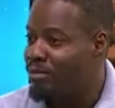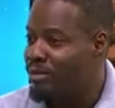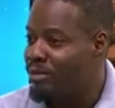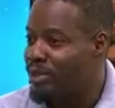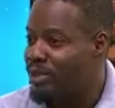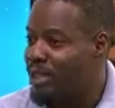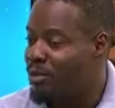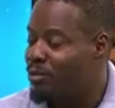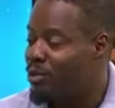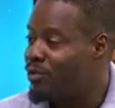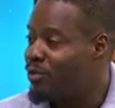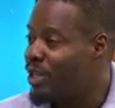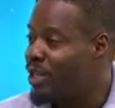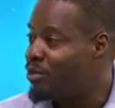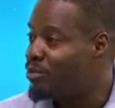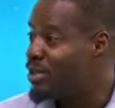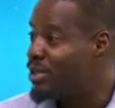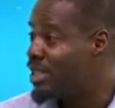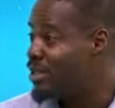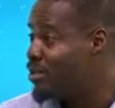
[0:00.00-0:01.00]
Some of
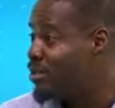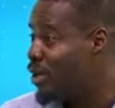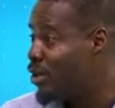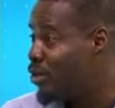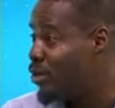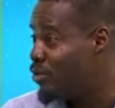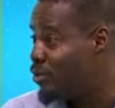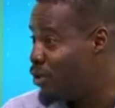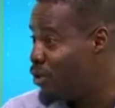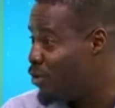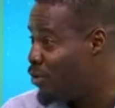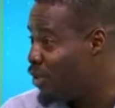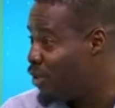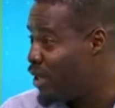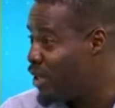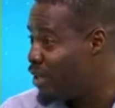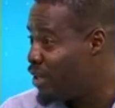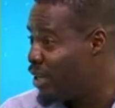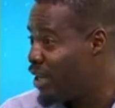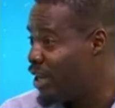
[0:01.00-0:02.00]
them smell of
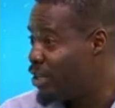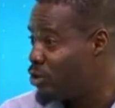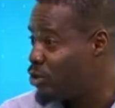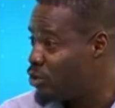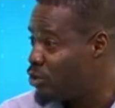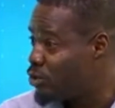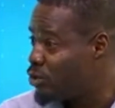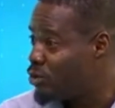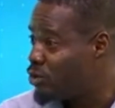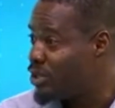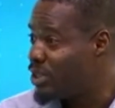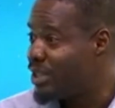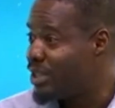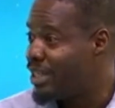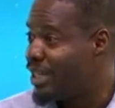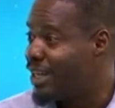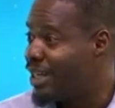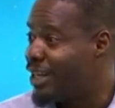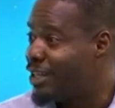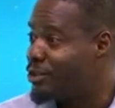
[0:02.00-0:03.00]
urine and stools.
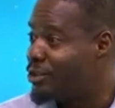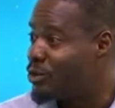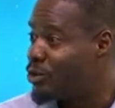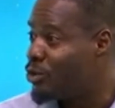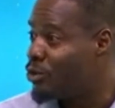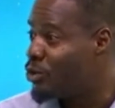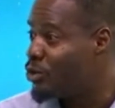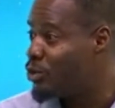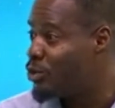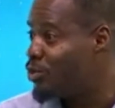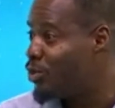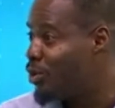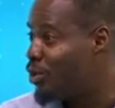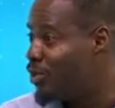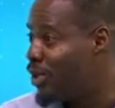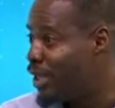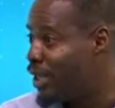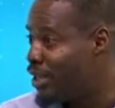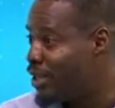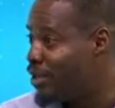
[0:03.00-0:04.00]
They can't go to
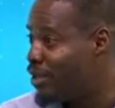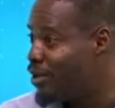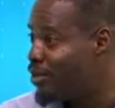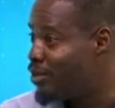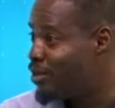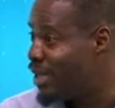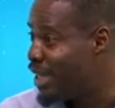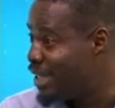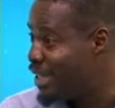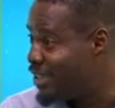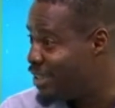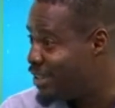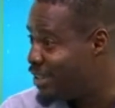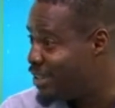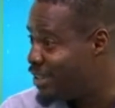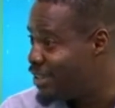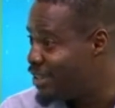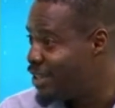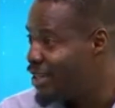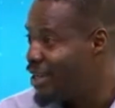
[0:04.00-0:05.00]
public
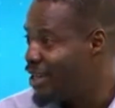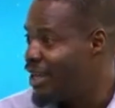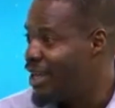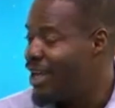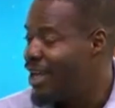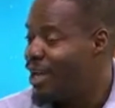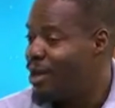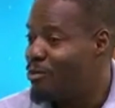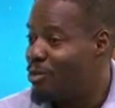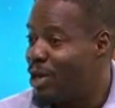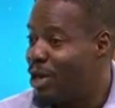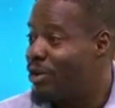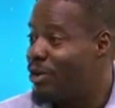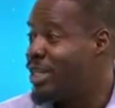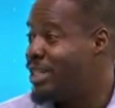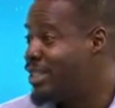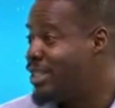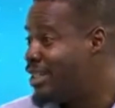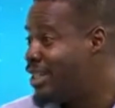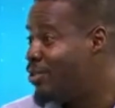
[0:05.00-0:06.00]
places.
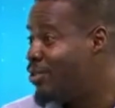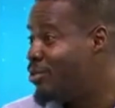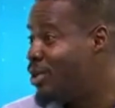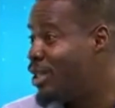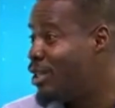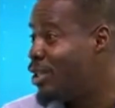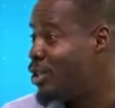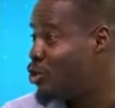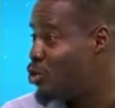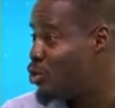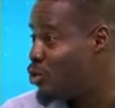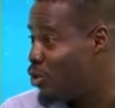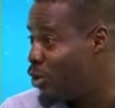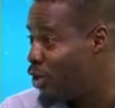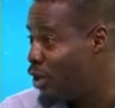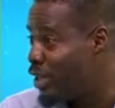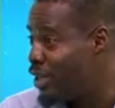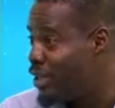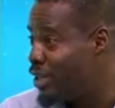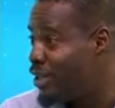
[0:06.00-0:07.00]
Marriages have been
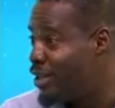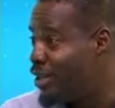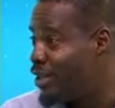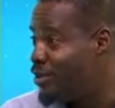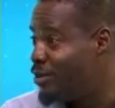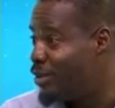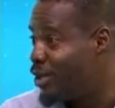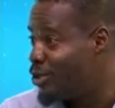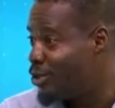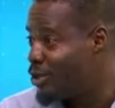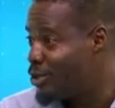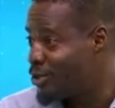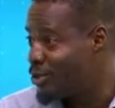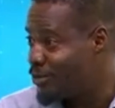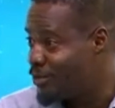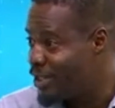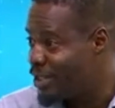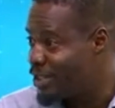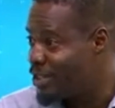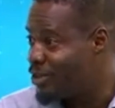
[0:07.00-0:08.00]
destroyed because
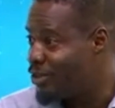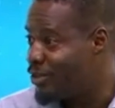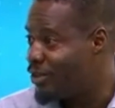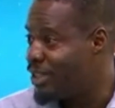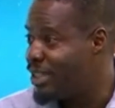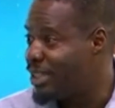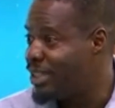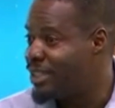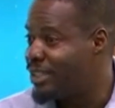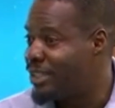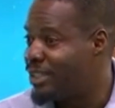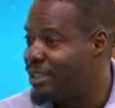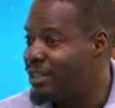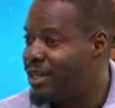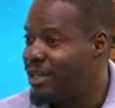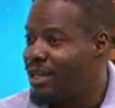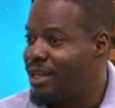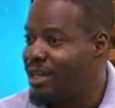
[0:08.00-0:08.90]
of this condition.